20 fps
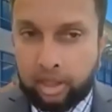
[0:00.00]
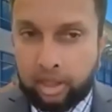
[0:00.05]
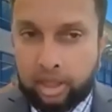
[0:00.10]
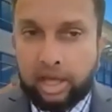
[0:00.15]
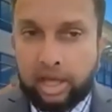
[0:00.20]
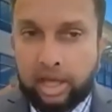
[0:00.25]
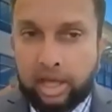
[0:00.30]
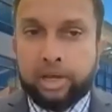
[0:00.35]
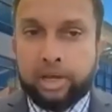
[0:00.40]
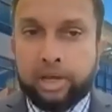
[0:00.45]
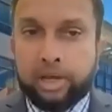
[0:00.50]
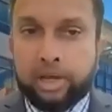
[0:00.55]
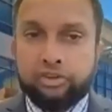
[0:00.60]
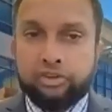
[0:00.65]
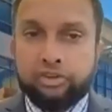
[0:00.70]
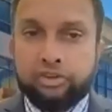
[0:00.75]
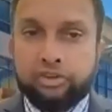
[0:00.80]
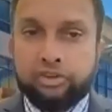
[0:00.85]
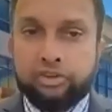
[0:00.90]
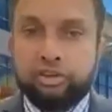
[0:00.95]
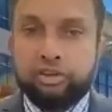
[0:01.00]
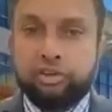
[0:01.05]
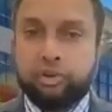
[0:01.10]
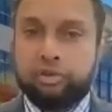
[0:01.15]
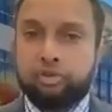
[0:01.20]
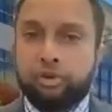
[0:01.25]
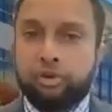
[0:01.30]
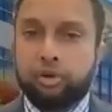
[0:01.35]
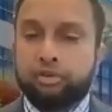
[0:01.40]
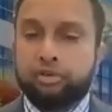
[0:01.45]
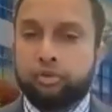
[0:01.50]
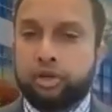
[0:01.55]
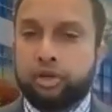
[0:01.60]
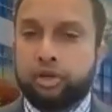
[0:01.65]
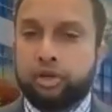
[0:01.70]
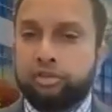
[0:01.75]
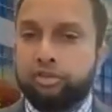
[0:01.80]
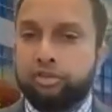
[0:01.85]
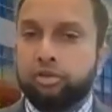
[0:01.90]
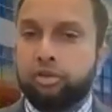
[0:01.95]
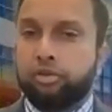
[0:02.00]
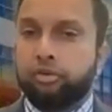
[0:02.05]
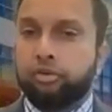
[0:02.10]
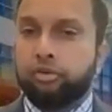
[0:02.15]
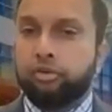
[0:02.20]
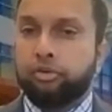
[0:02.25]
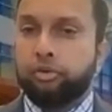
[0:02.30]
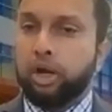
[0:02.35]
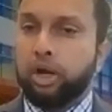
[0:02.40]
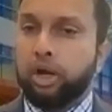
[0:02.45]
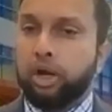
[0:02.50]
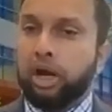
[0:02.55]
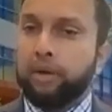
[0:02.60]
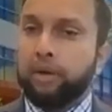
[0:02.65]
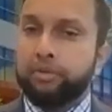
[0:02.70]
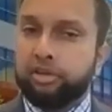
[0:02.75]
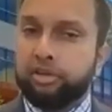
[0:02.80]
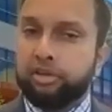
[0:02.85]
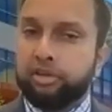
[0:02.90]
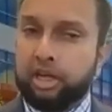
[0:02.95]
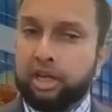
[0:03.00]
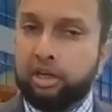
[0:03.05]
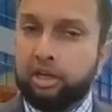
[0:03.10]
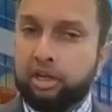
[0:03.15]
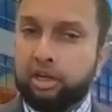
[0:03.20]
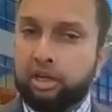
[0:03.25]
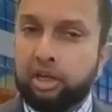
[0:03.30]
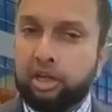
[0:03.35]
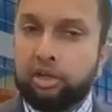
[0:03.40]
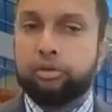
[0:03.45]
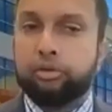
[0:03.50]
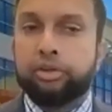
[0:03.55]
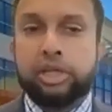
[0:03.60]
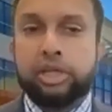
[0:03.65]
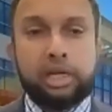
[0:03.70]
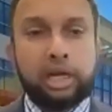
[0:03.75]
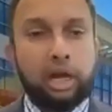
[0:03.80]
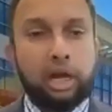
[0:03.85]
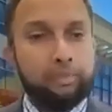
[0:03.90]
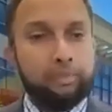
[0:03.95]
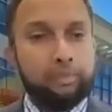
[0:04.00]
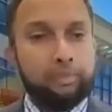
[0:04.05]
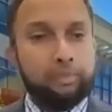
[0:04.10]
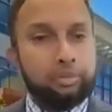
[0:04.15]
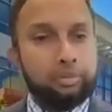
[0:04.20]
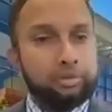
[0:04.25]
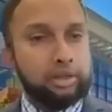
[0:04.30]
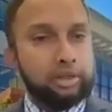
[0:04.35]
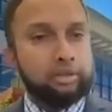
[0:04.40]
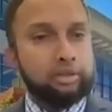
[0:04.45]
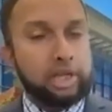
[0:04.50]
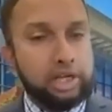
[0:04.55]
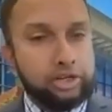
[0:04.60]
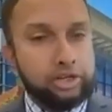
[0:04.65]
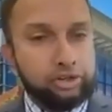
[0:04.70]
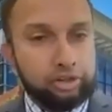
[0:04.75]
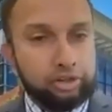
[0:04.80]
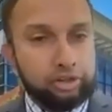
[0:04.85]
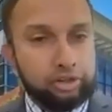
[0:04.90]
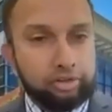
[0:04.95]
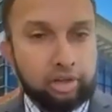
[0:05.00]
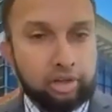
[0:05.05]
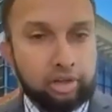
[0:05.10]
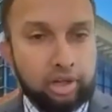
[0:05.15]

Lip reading: and patients with cirrhosis transition through compensated to decompensated stages.